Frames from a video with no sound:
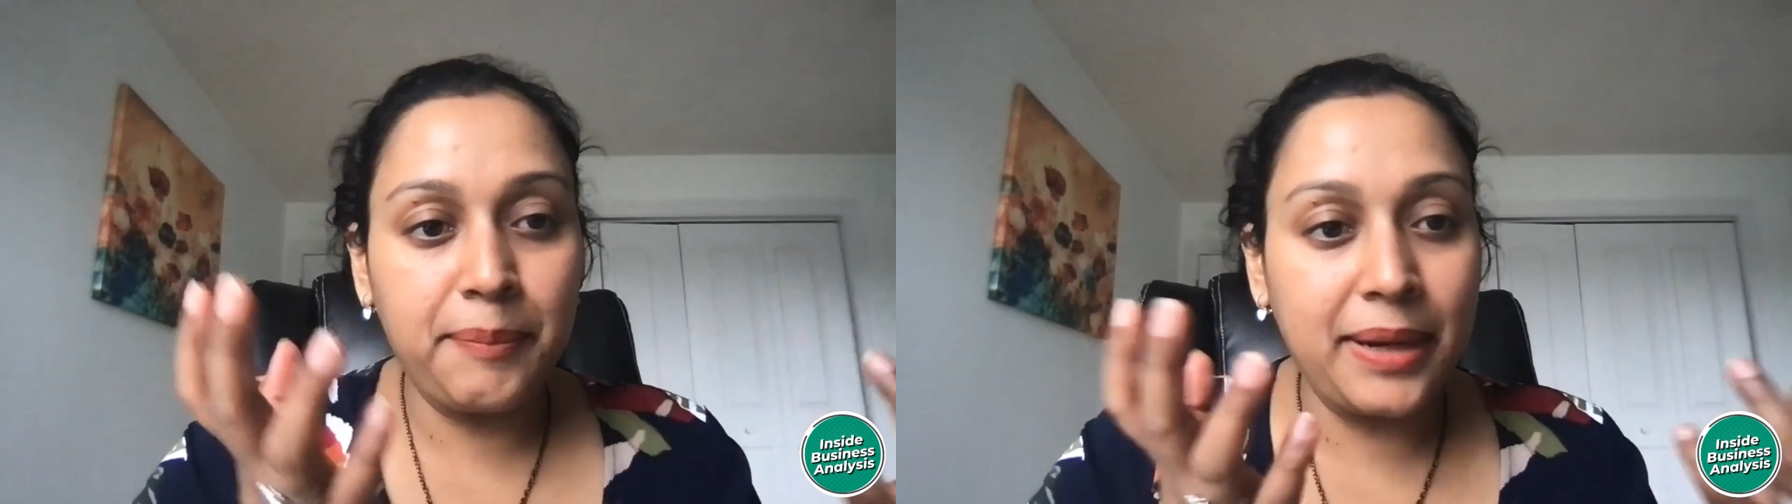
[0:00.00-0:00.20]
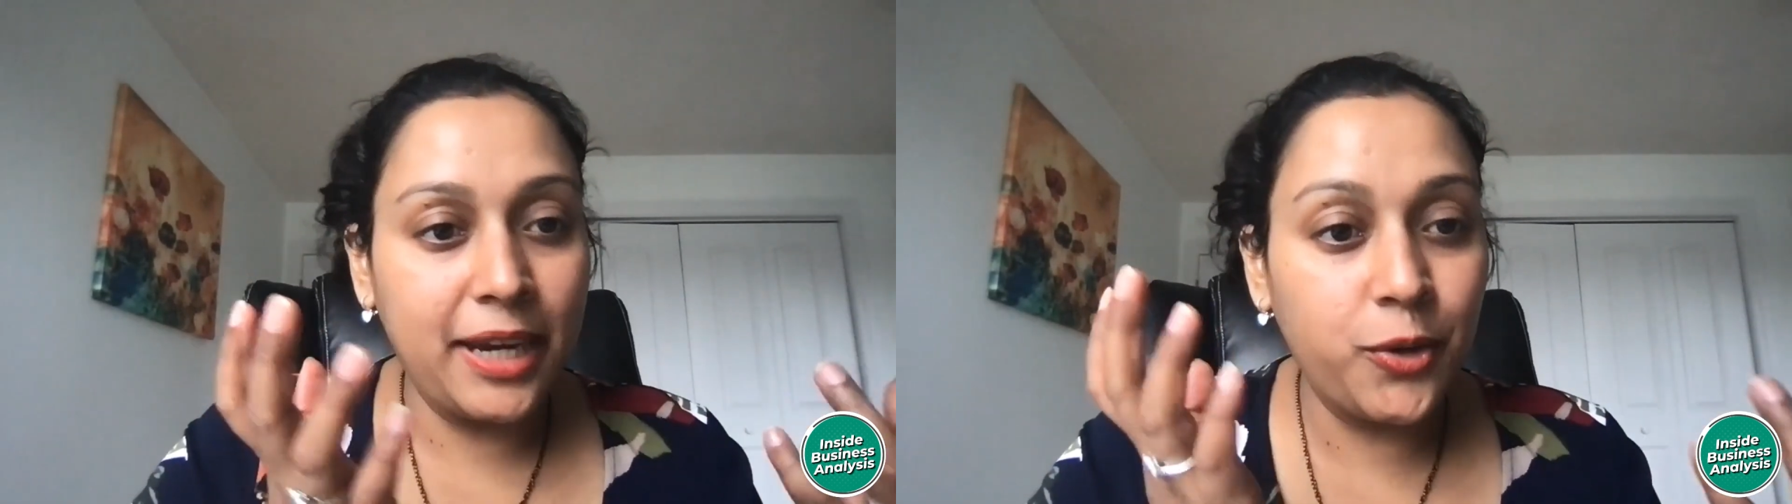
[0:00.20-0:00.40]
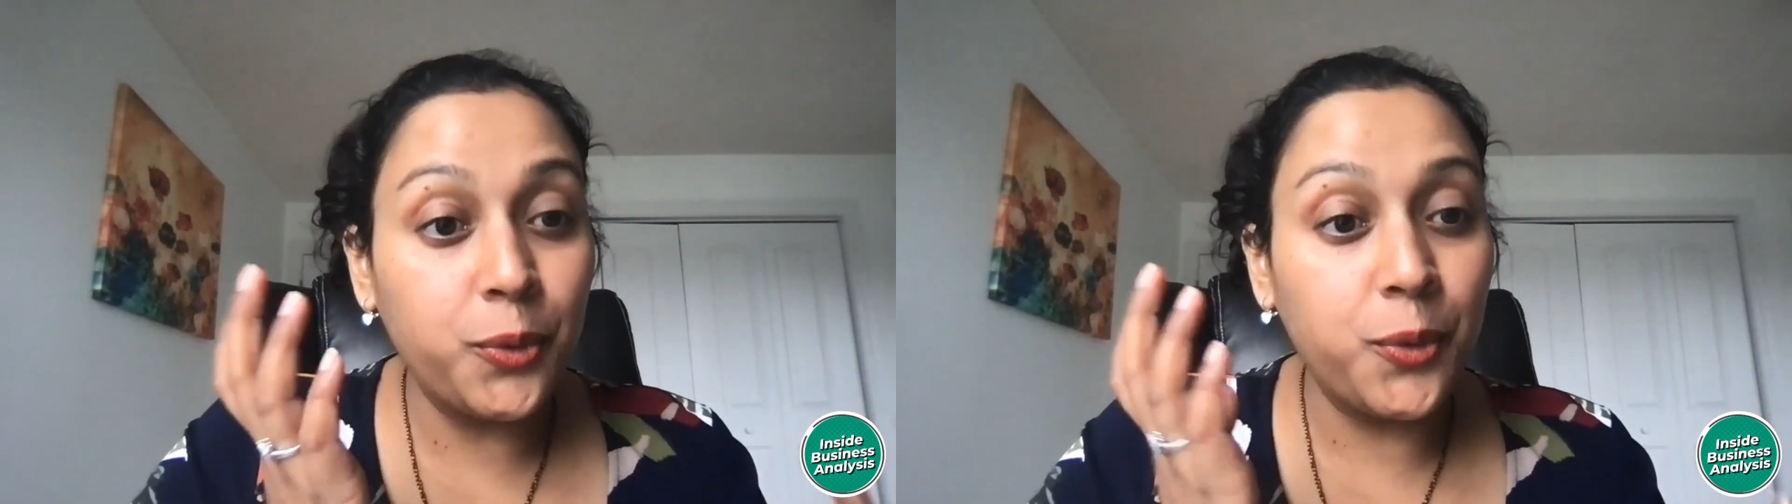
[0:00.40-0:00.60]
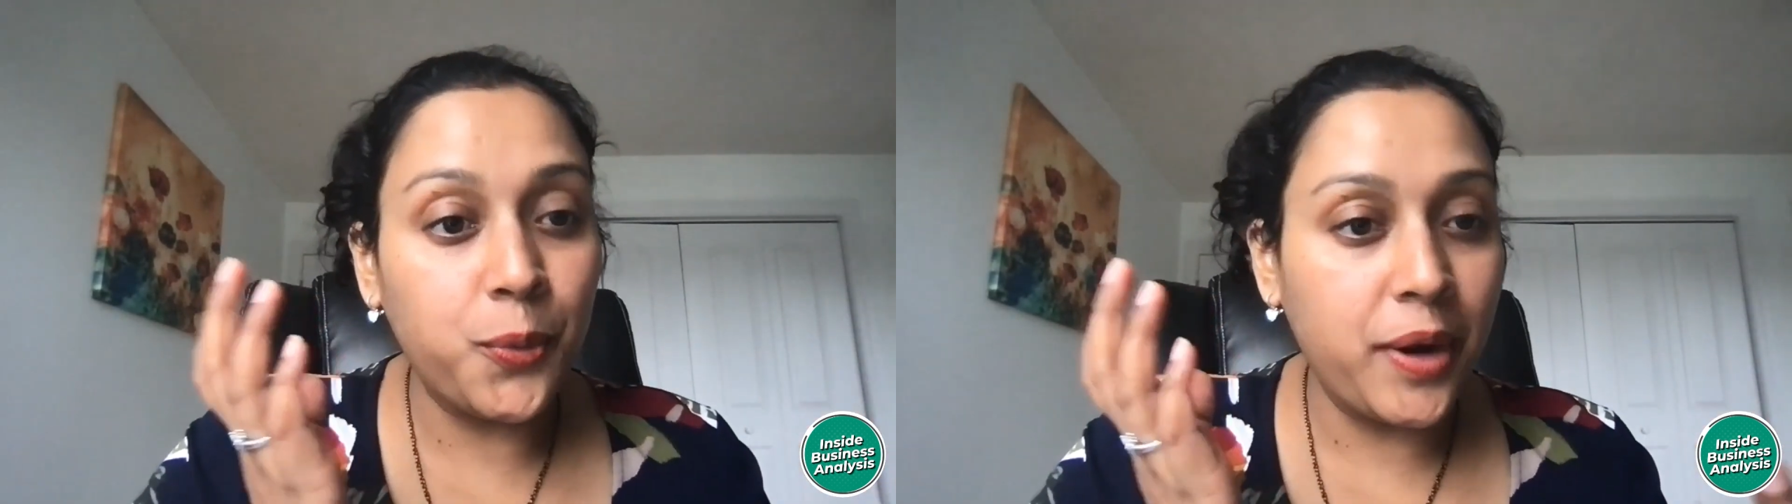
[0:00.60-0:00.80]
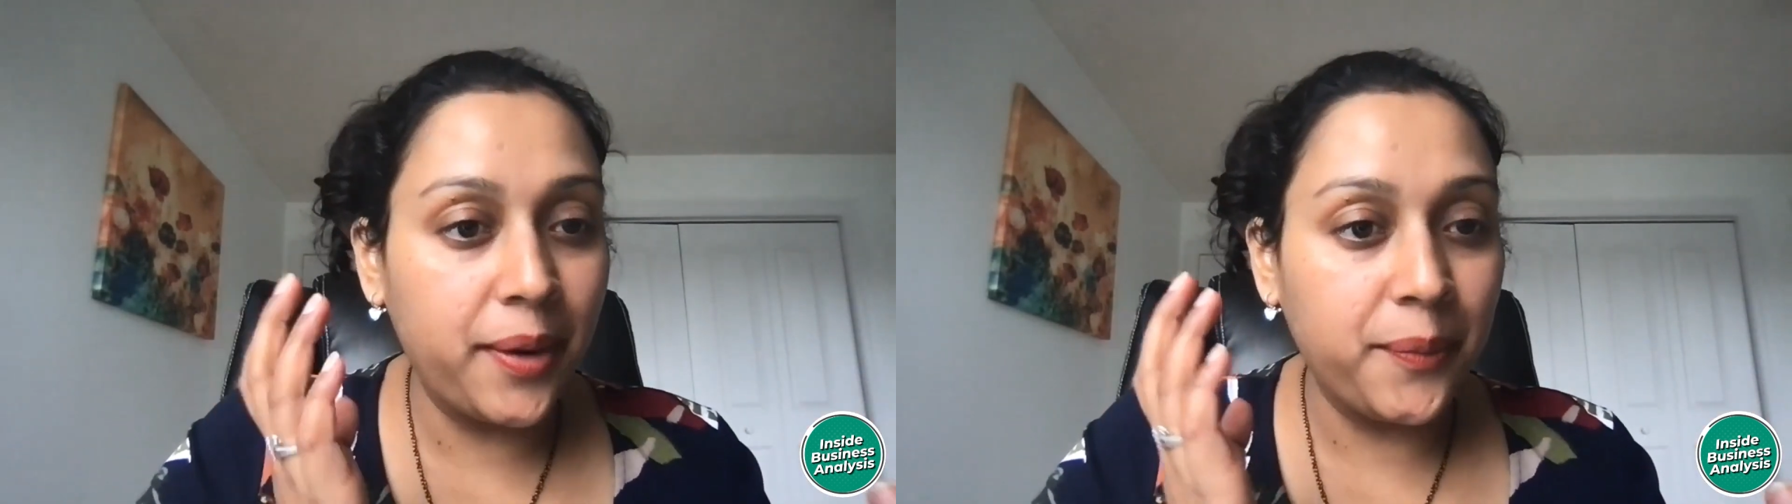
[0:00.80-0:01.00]
but I don't know
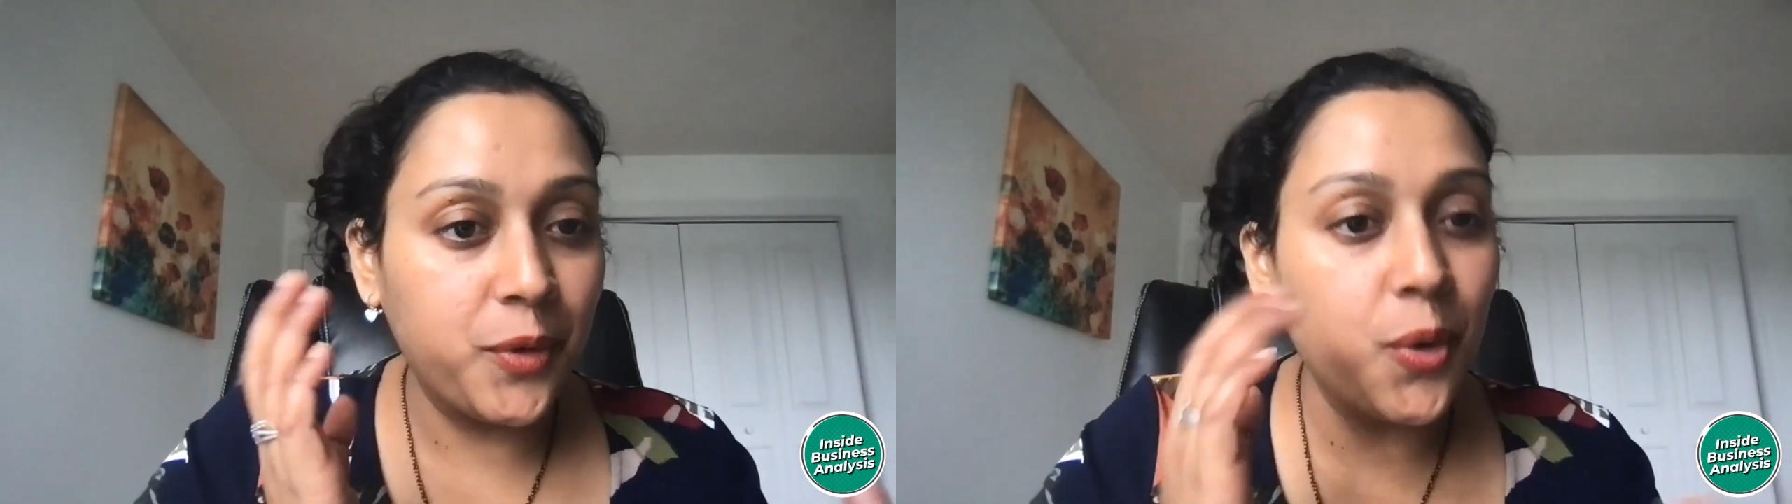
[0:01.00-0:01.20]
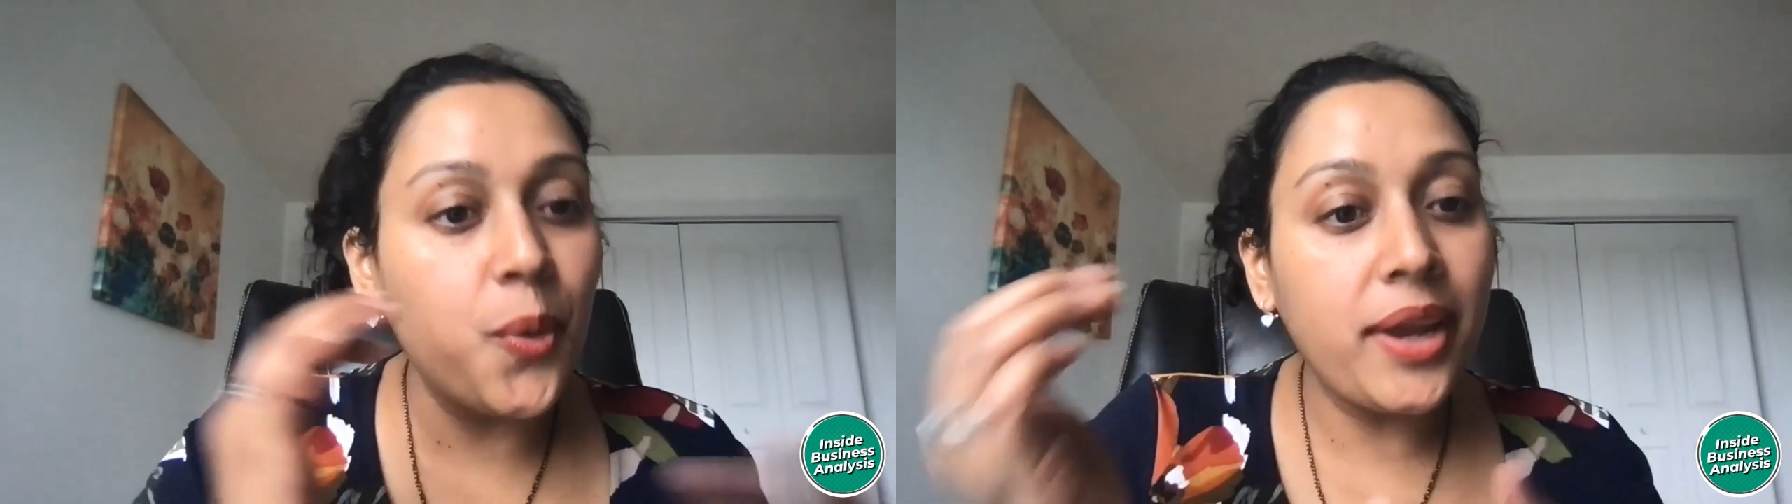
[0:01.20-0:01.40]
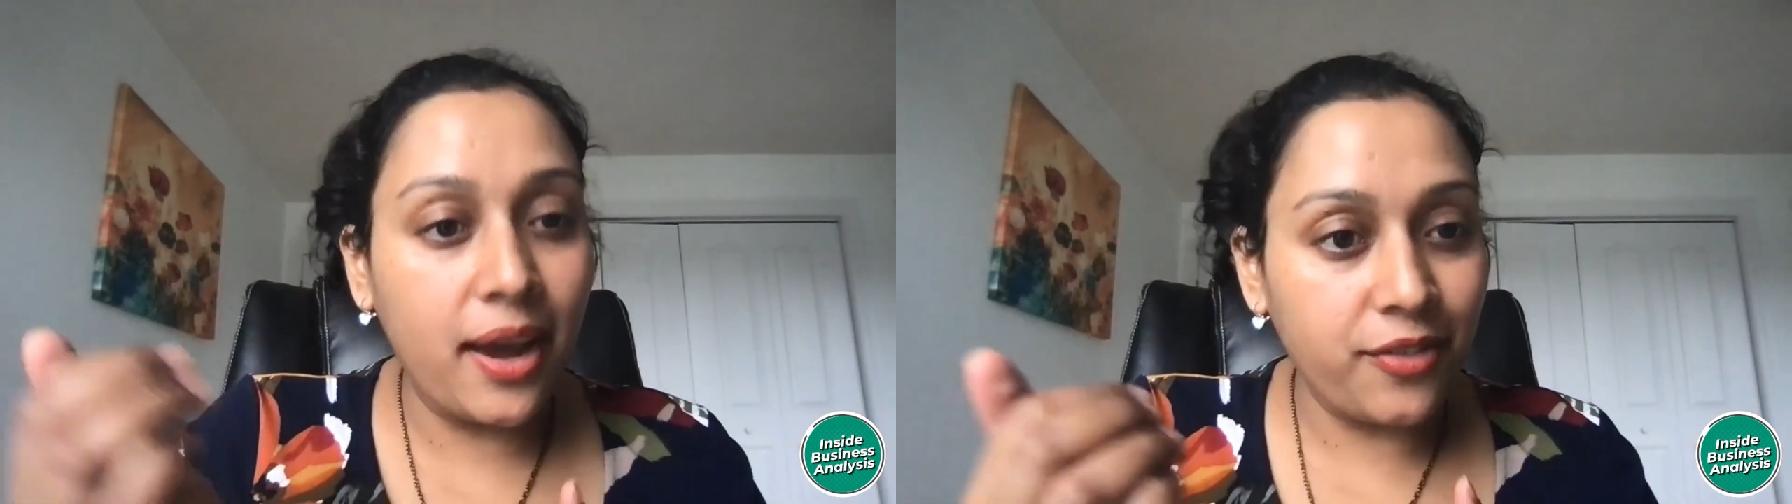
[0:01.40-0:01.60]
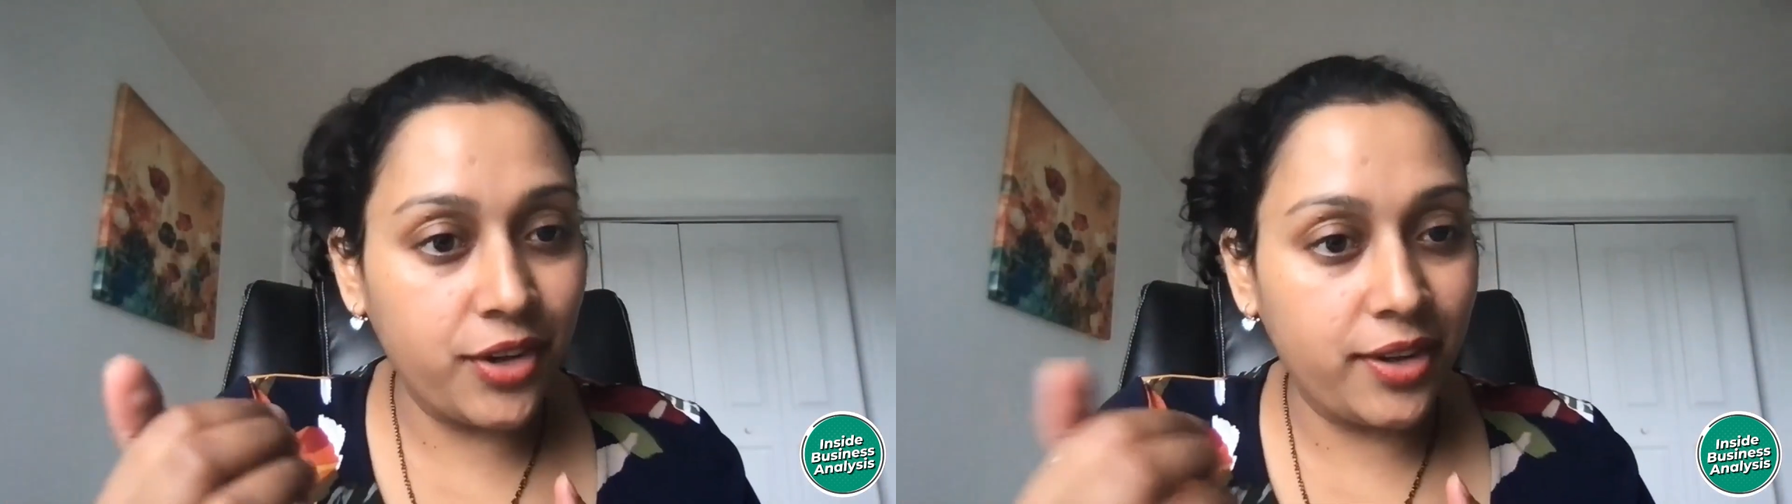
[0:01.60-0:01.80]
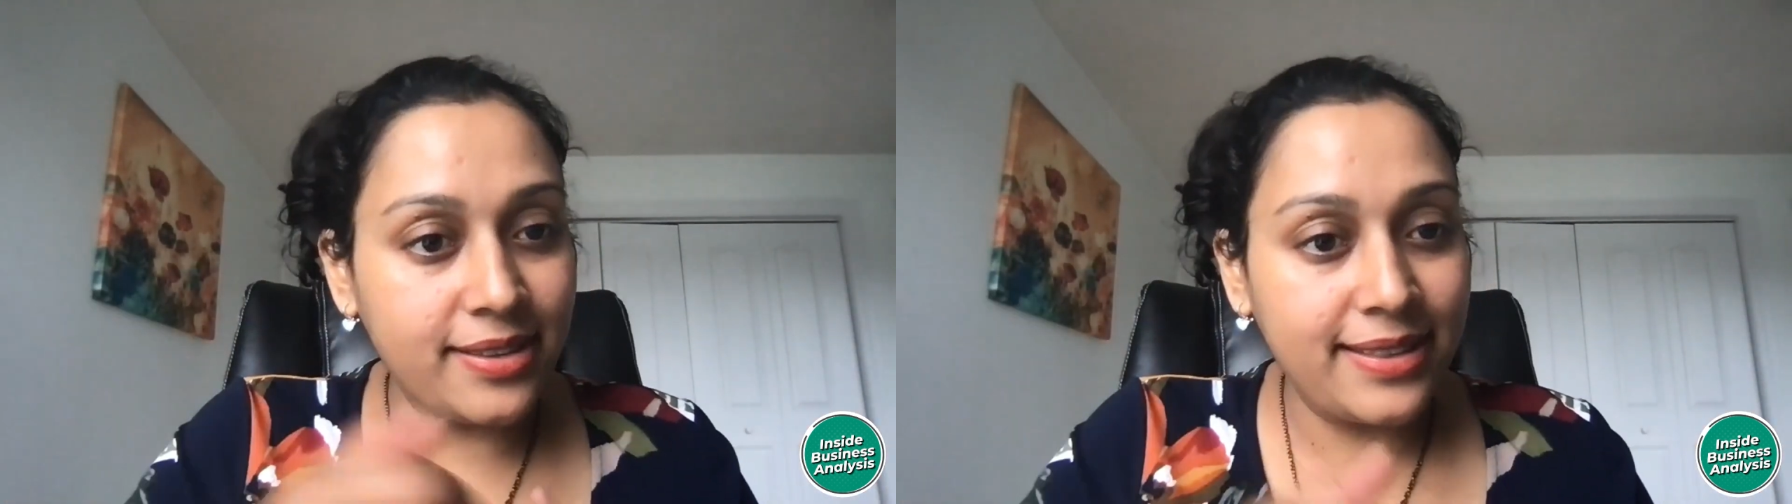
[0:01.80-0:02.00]
where I'm going
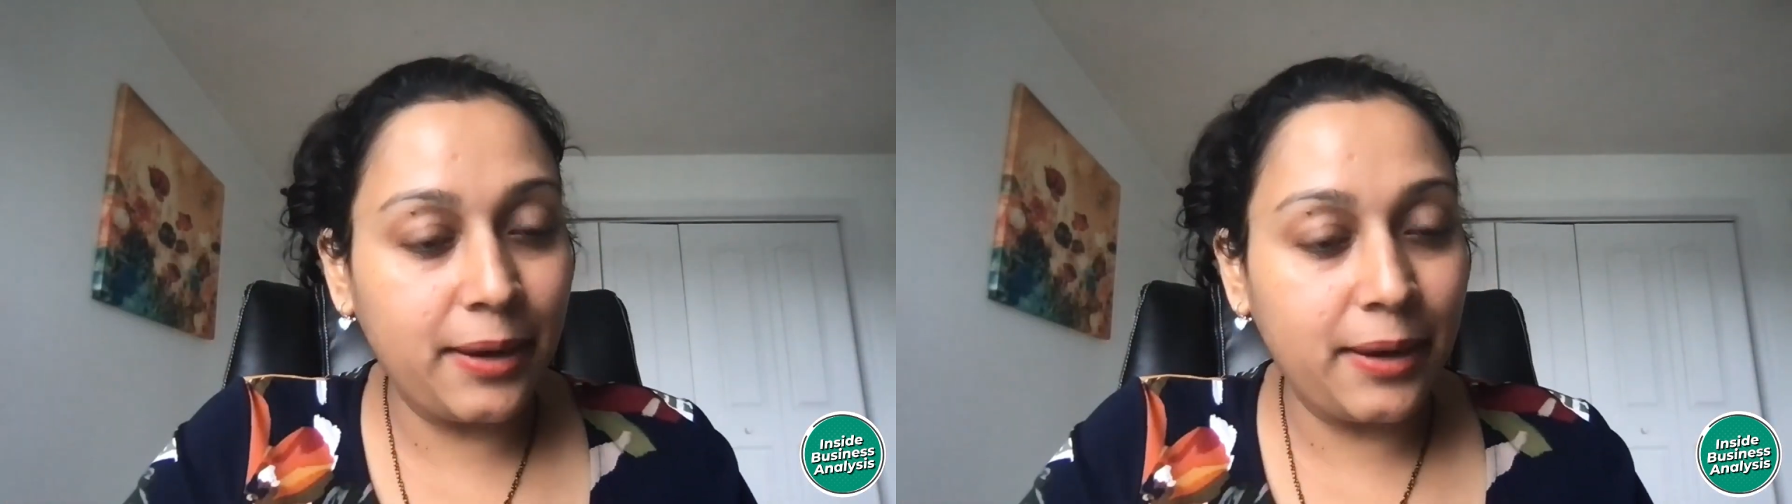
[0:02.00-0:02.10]
after this.